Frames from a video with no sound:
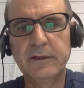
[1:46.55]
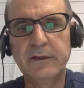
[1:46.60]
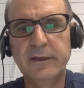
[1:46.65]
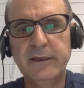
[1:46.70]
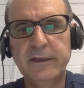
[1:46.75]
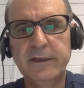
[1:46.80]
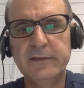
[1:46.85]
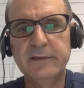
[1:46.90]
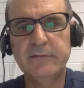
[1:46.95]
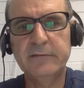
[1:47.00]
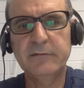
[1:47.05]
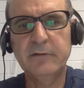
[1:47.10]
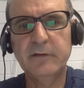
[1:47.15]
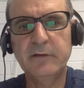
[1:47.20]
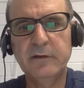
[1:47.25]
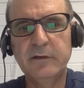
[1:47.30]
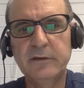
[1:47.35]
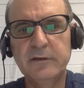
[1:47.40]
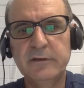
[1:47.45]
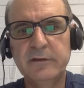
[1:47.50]
next
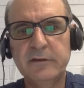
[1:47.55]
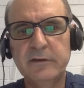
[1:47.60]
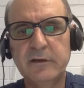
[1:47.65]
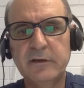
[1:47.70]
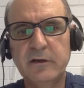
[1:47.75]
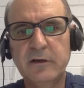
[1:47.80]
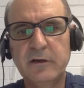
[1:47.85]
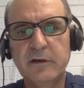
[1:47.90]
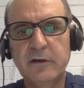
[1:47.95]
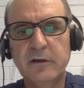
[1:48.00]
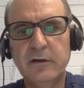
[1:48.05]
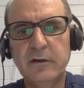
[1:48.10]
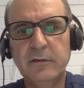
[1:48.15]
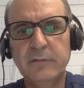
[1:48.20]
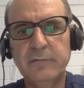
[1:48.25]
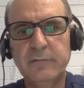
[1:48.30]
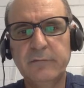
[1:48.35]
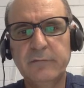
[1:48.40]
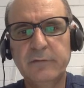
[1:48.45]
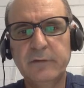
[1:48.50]
one is gone
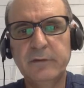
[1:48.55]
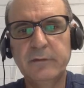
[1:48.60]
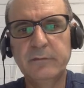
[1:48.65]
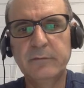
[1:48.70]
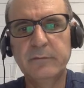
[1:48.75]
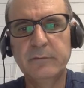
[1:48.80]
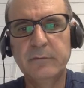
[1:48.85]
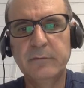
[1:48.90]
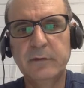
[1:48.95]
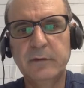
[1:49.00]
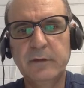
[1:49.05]
up from